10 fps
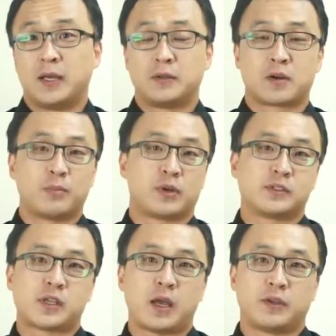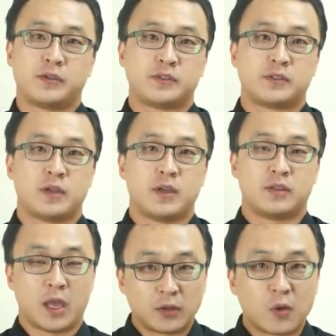in computer science.
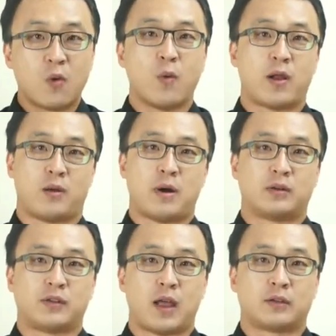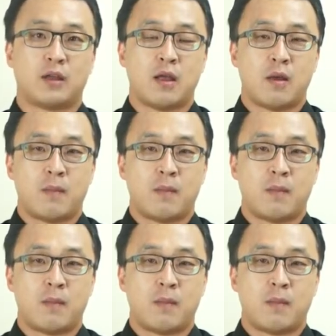They know well about that.